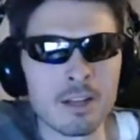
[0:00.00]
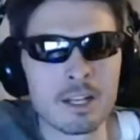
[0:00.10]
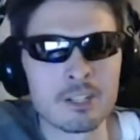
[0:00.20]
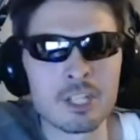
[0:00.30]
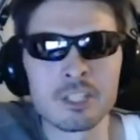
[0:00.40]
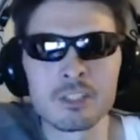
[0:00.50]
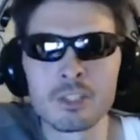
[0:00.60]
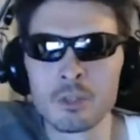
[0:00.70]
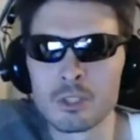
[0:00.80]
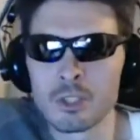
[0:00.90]
and she's
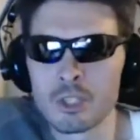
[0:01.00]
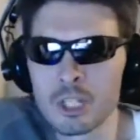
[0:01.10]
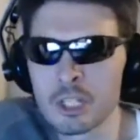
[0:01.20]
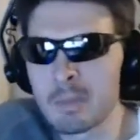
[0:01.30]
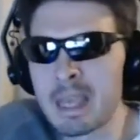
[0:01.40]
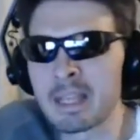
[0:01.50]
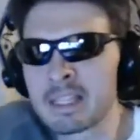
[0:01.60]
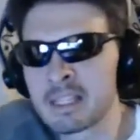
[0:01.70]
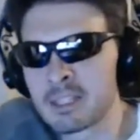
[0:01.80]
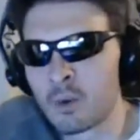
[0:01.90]
little, so she's making
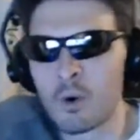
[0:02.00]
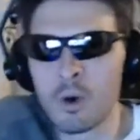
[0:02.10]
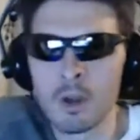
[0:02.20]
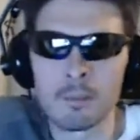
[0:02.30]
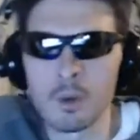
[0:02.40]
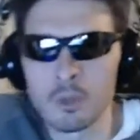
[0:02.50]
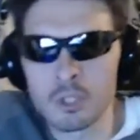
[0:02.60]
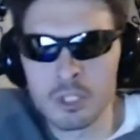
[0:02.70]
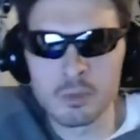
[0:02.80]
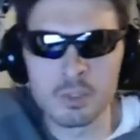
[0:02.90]
these little arm
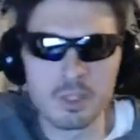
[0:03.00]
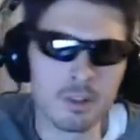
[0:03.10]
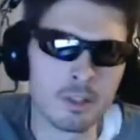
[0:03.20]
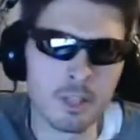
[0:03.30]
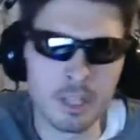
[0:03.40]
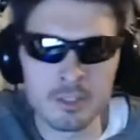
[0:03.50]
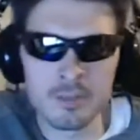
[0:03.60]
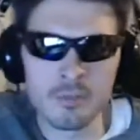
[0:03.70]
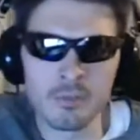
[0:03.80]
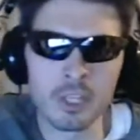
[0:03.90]
motions with the
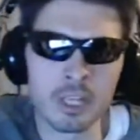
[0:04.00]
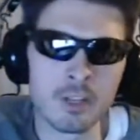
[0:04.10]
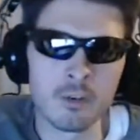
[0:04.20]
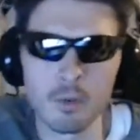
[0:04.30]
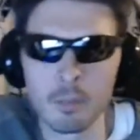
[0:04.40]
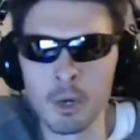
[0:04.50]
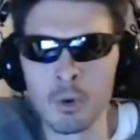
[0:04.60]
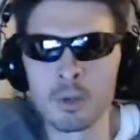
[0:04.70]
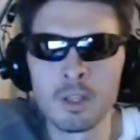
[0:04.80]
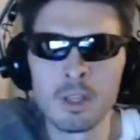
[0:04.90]
just flicking the
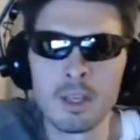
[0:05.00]
remote,